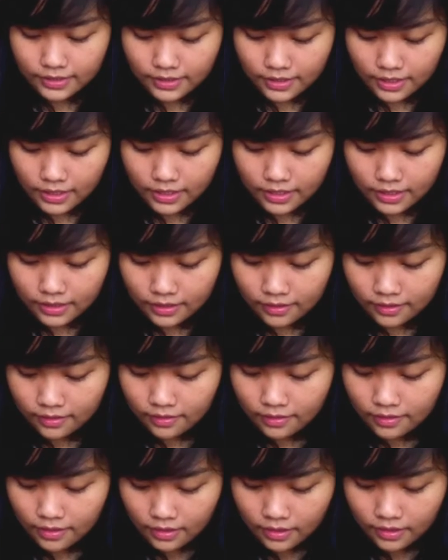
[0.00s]
Next,
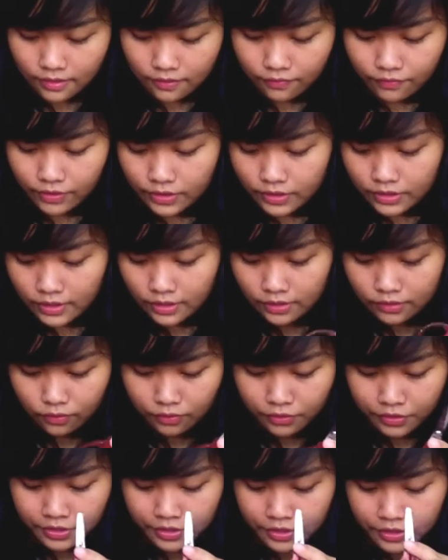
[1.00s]
I
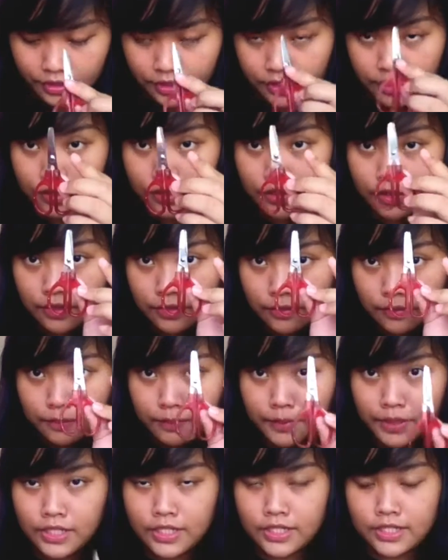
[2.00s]
have a
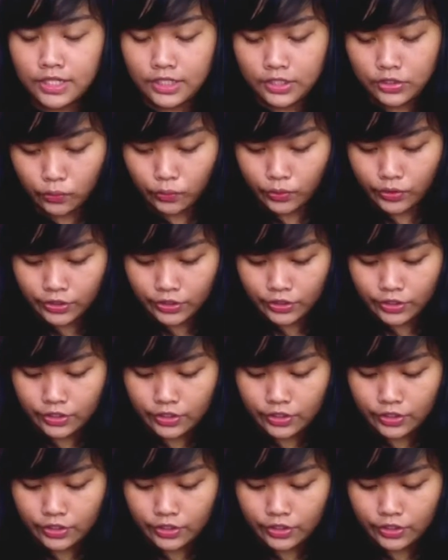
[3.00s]
scissors. Mini